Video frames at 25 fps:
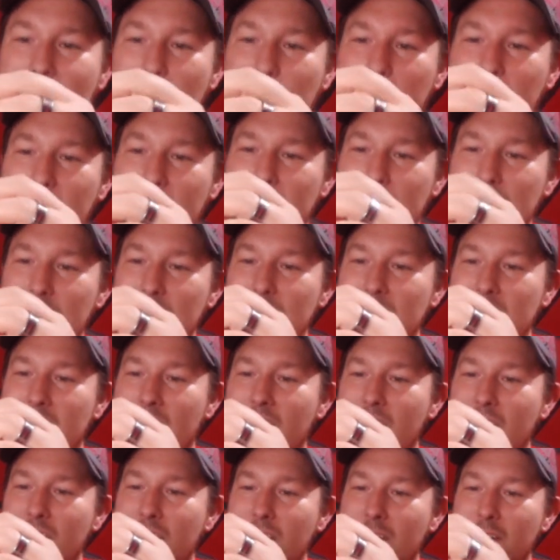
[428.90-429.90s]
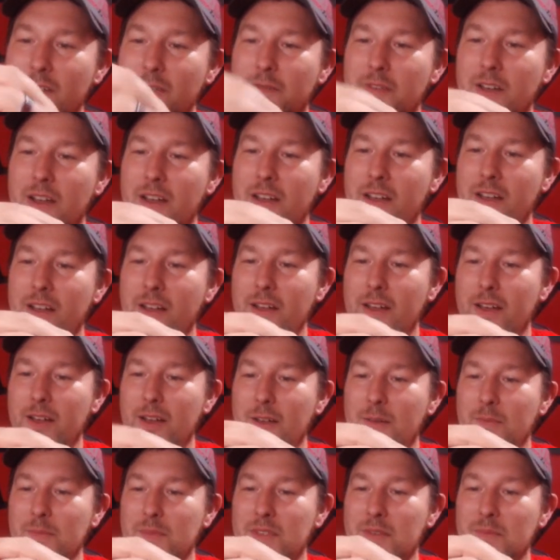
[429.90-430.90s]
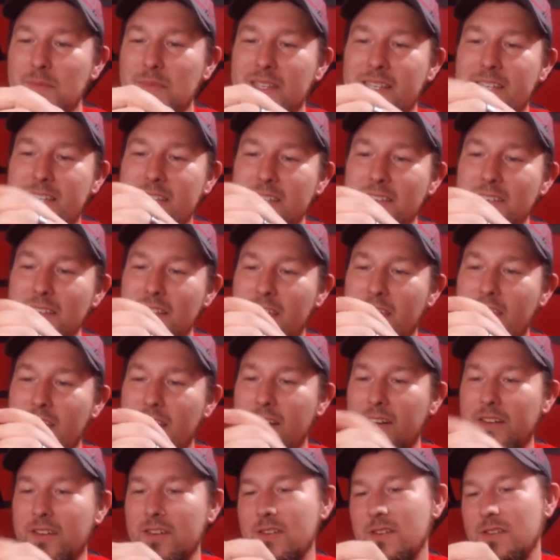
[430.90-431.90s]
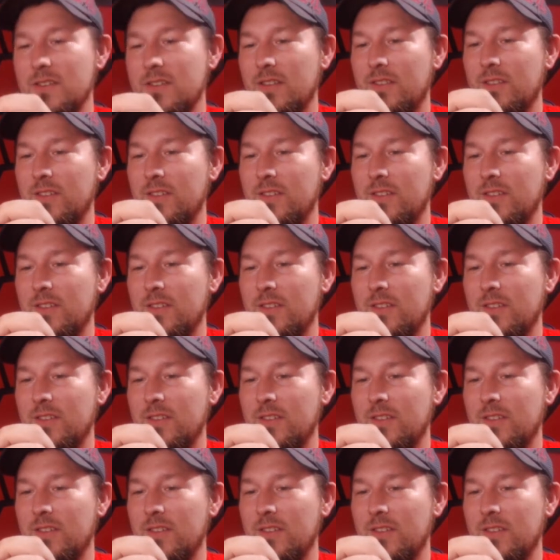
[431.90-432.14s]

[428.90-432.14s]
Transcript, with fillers: pictures of some Disney characters.